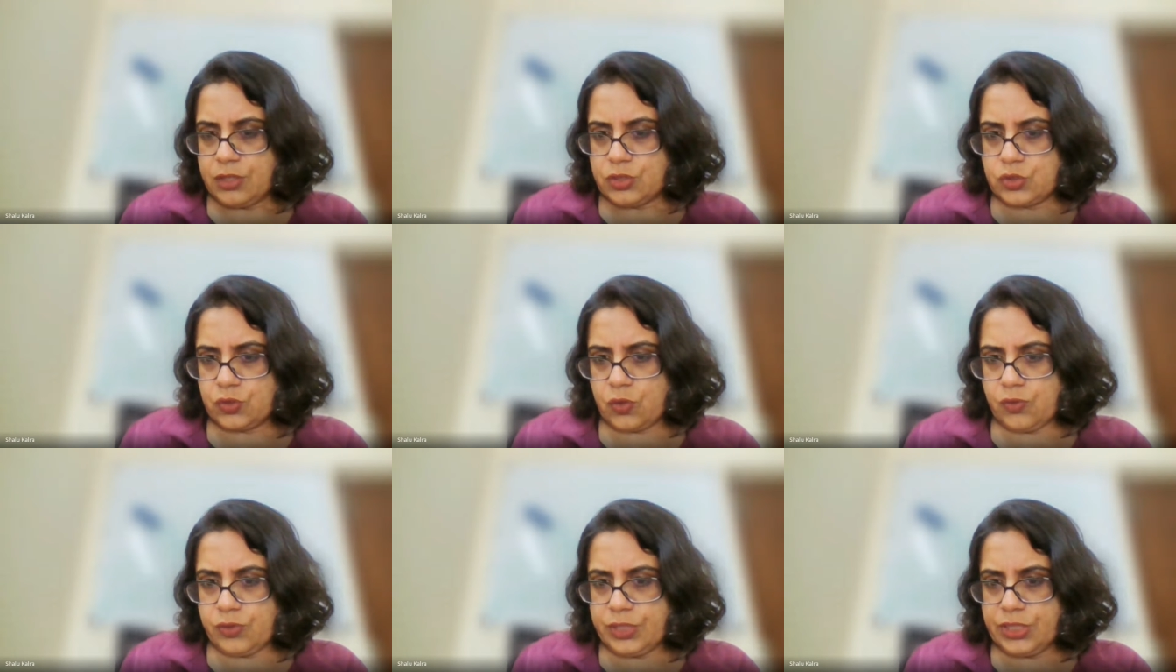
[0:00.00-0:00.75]

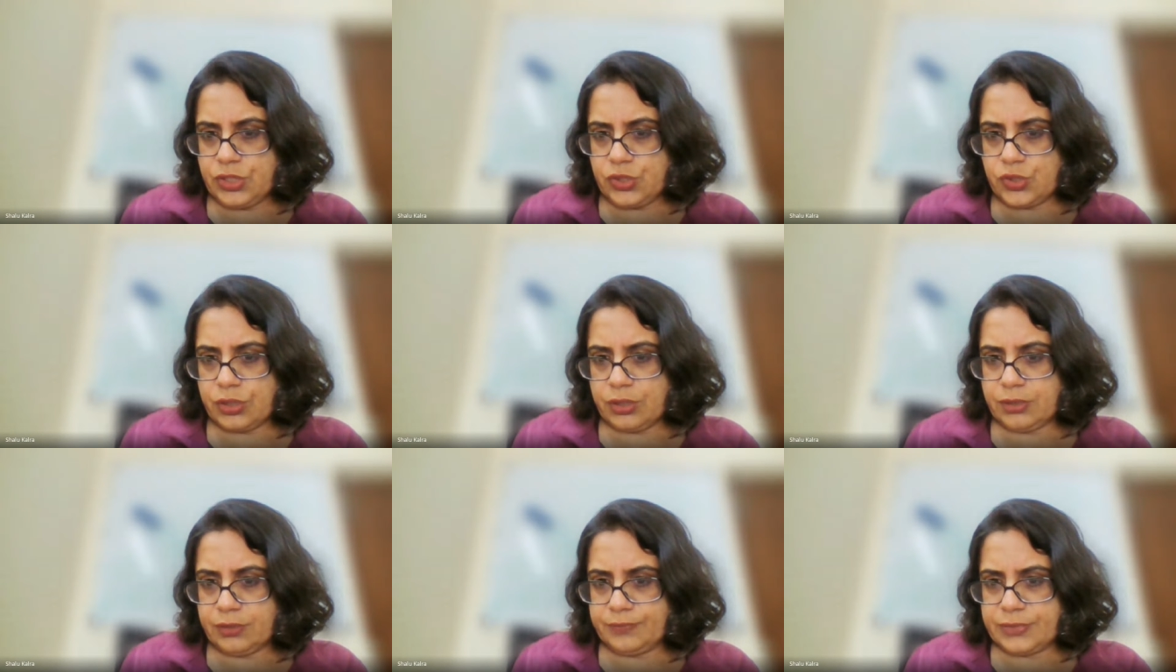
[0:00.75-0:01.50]
Sorish
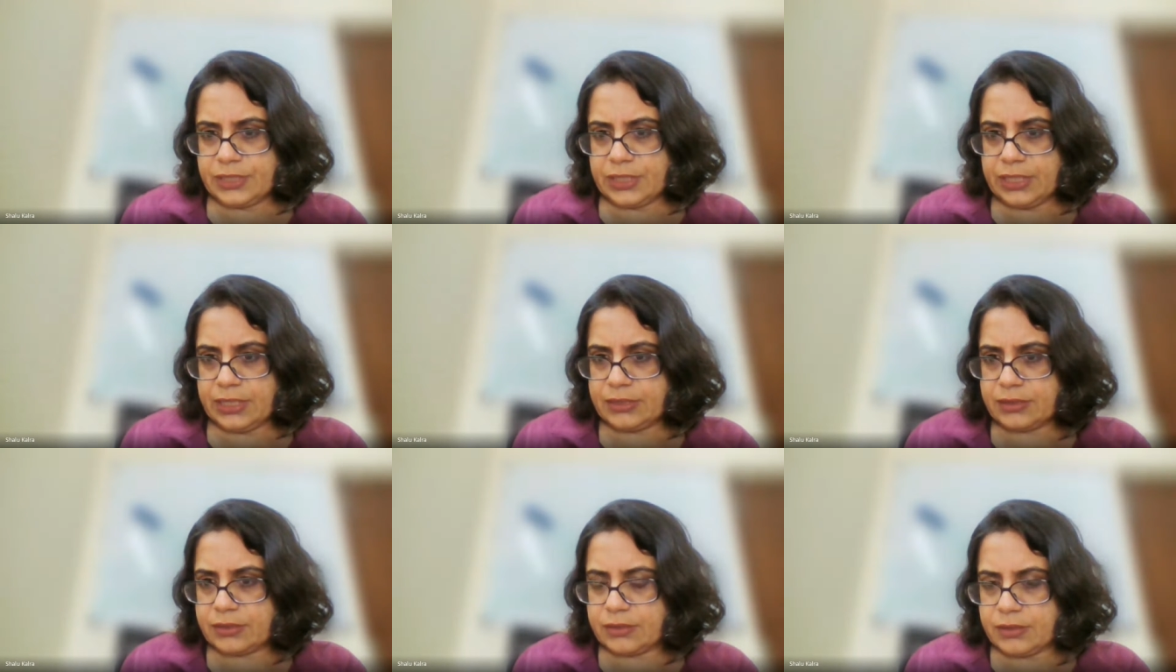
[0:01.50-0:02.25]
um,
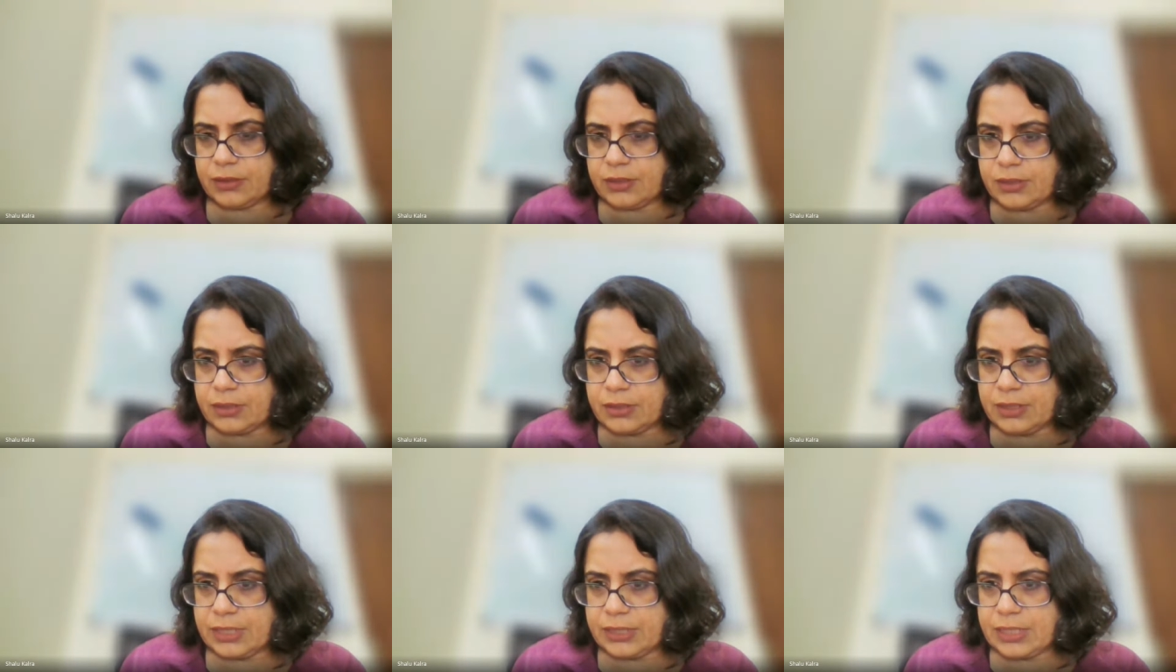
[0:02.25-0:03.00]
says
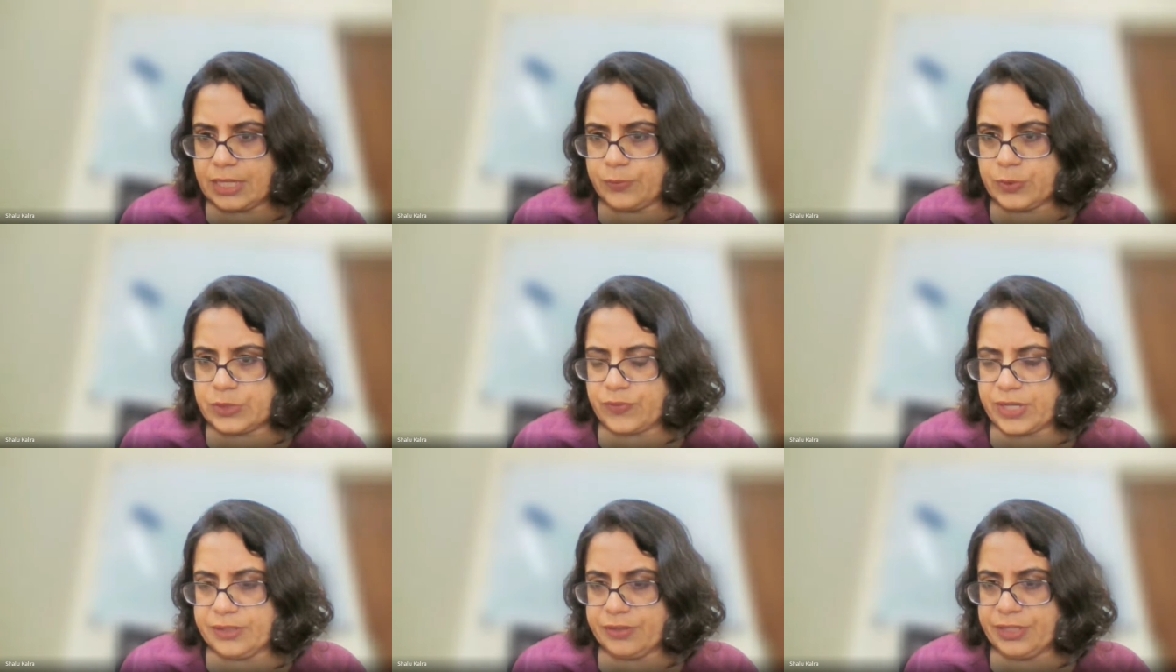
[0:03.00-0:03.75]
that I was
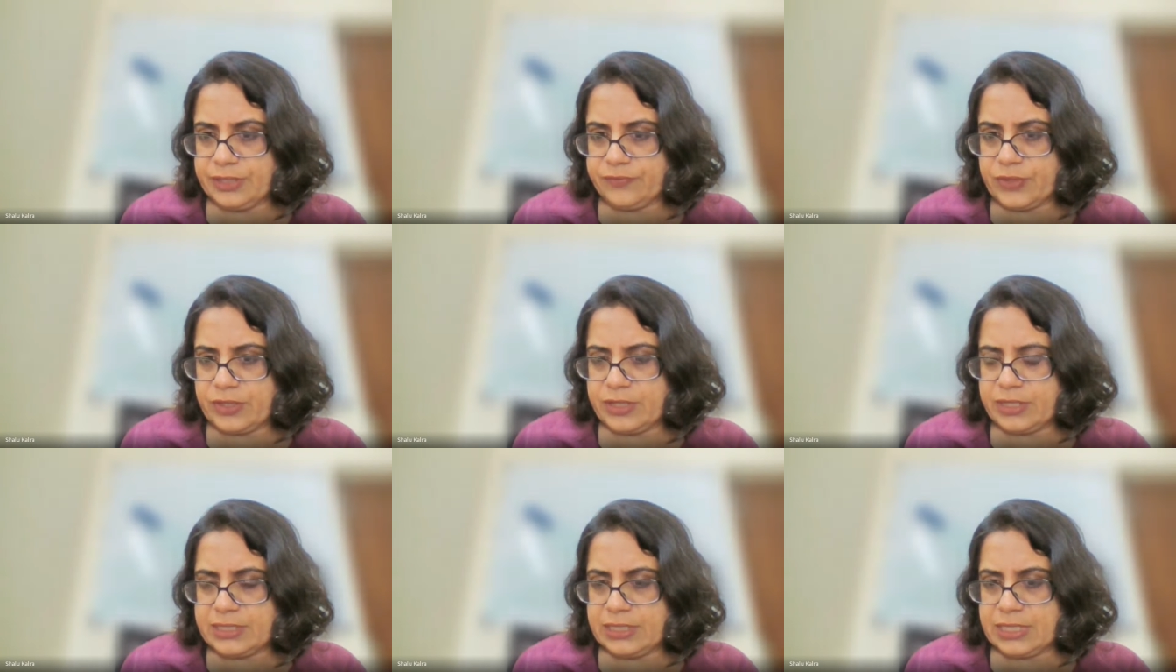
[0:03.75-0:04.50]
wondering if there
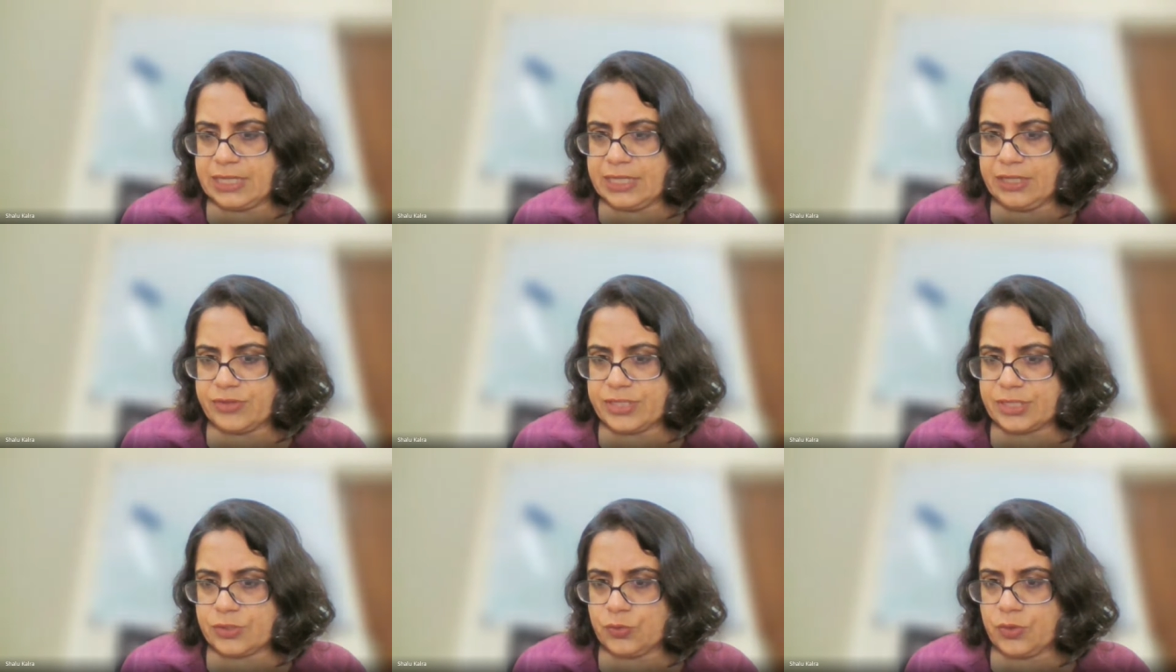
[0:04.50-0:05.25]
is in any
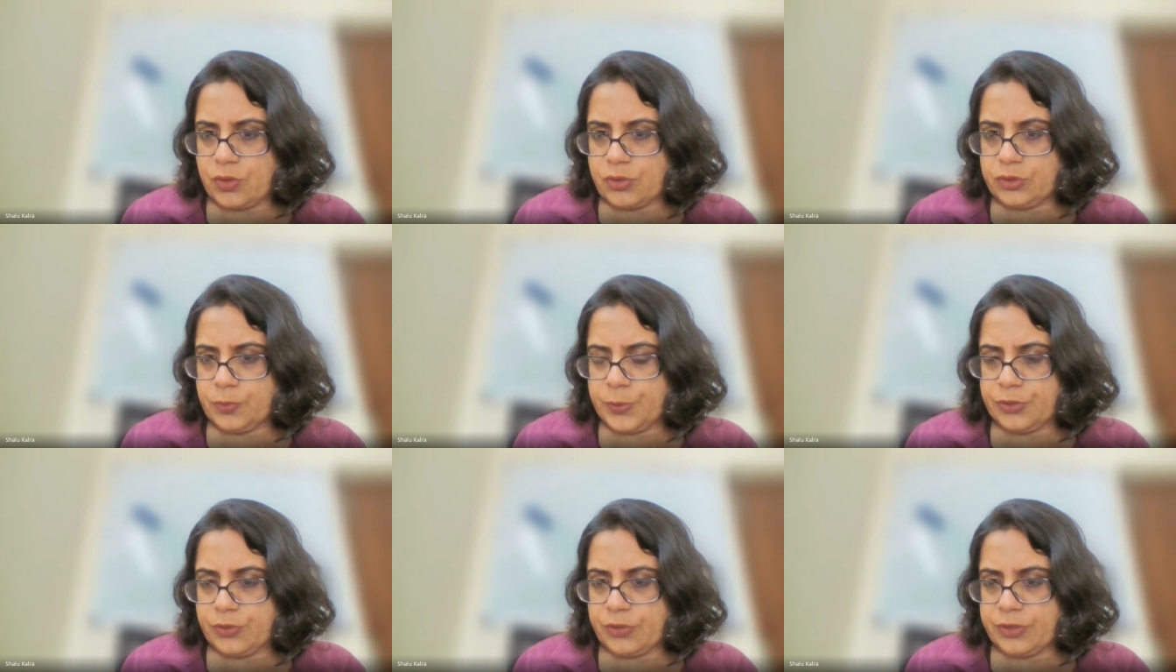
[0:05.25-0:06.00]
risk to the
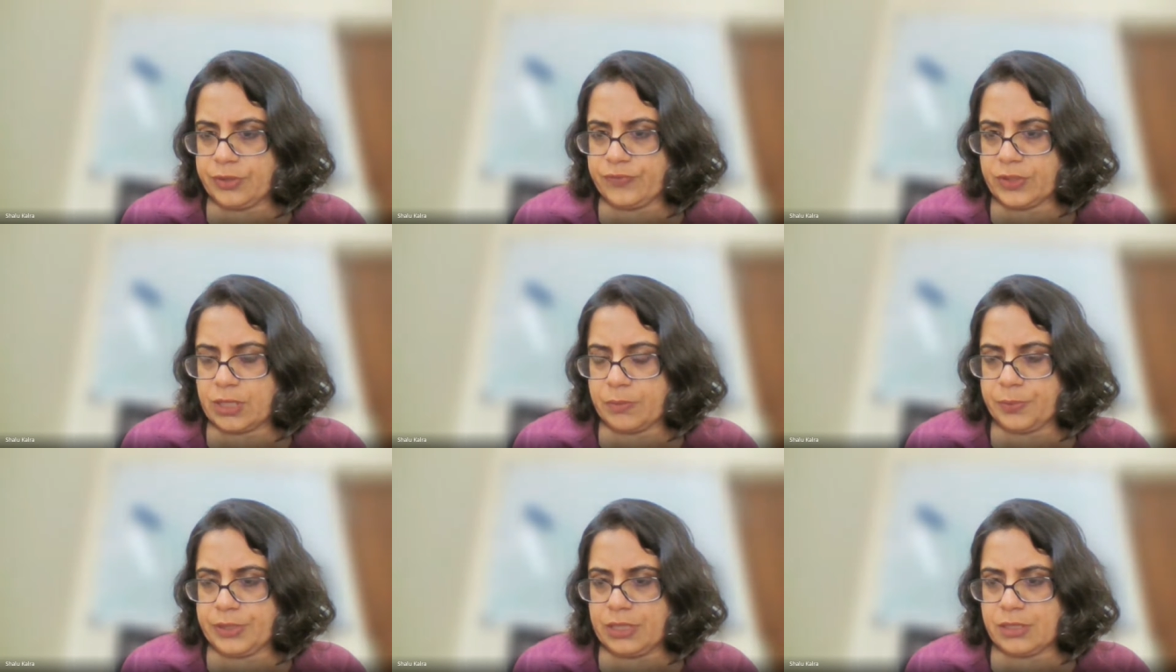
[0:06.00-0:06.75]
entrepreneur if the
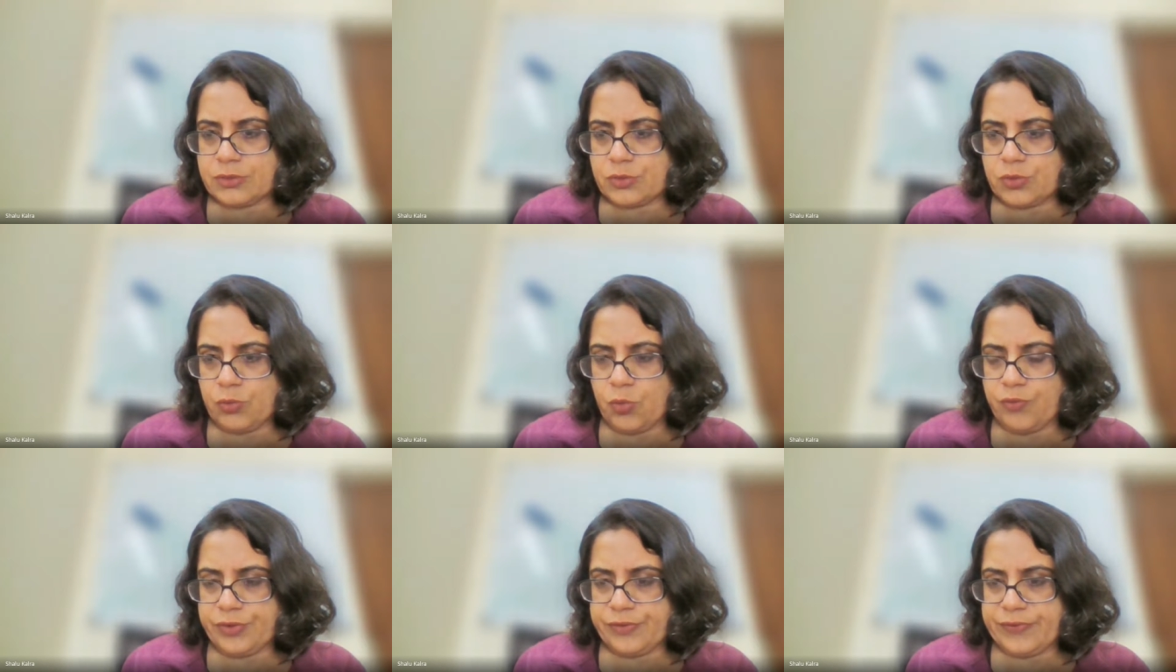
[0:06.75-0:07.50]
company is
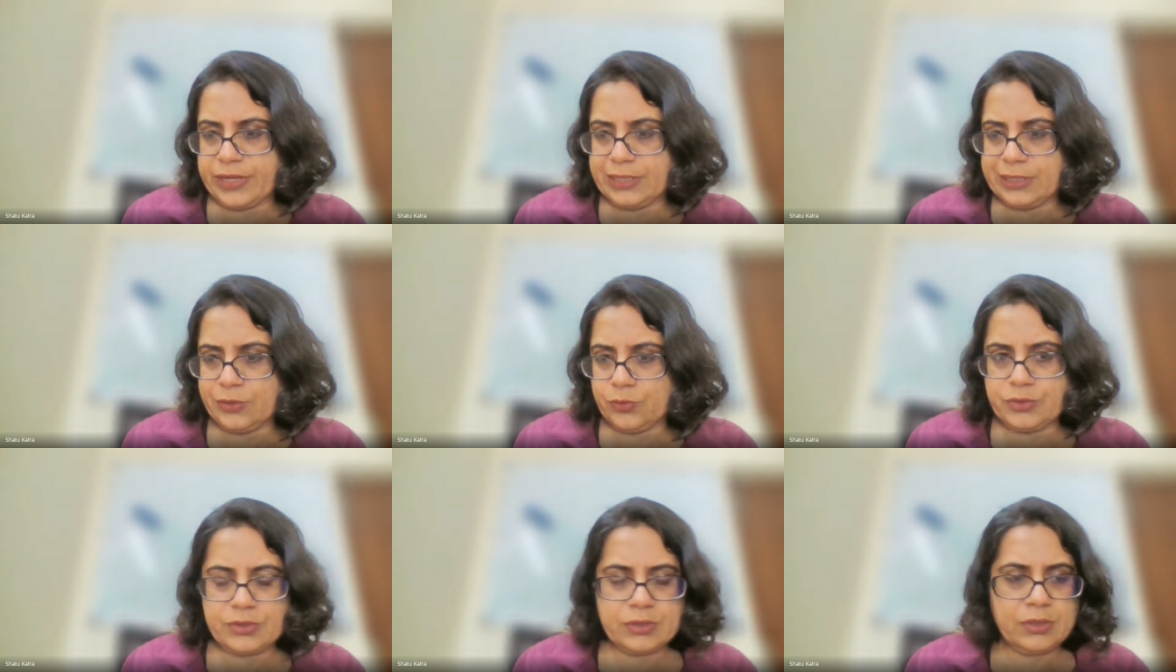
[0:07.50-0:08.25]

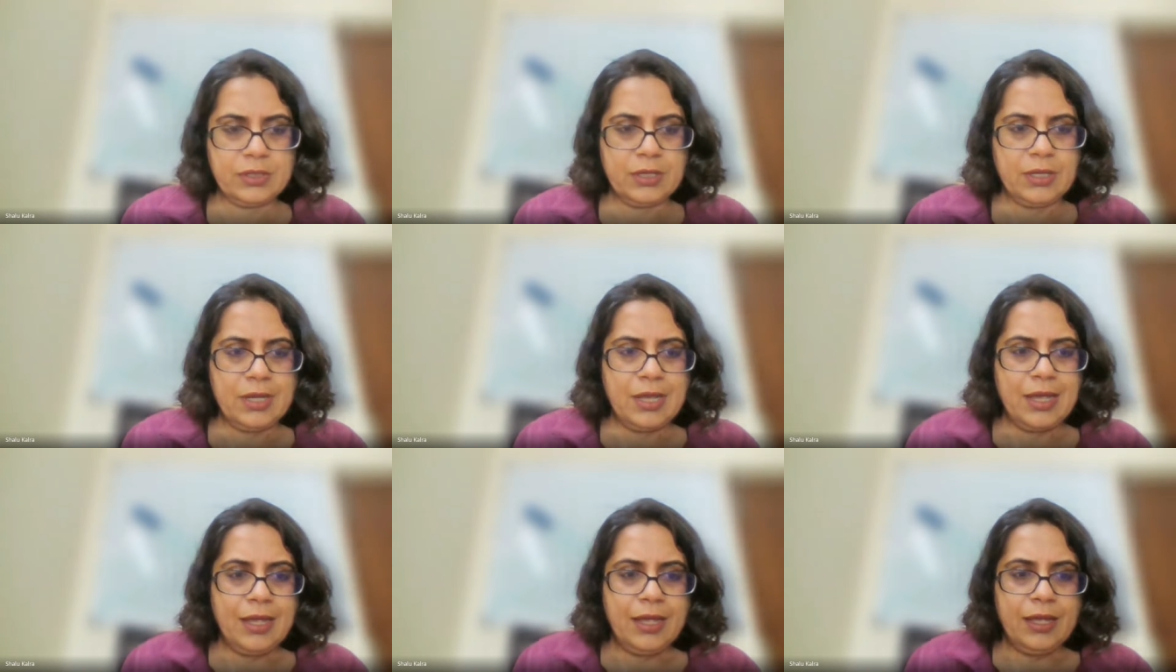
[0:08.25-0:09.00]
overvalued.
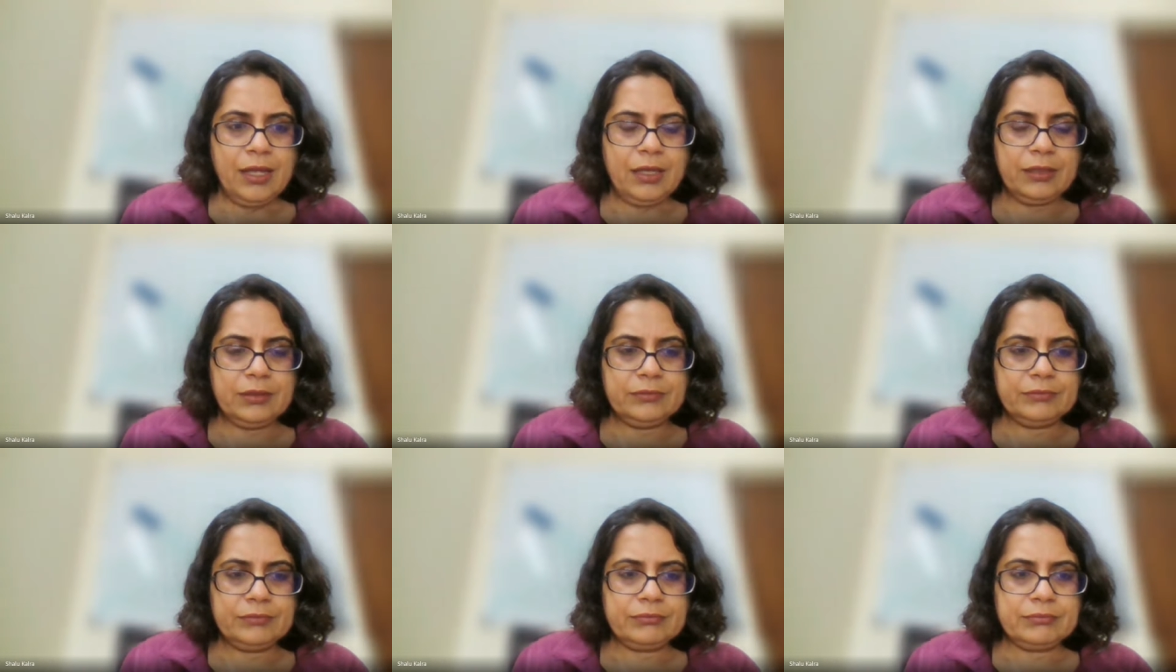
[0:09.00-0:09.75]

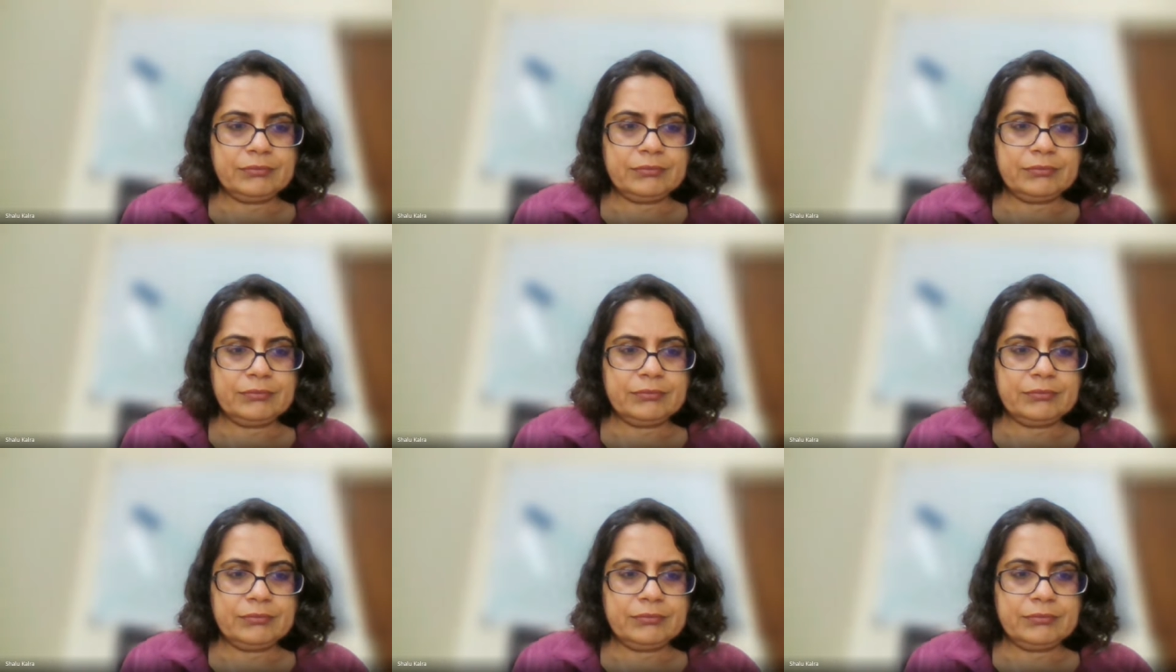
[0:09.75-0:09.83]
Um,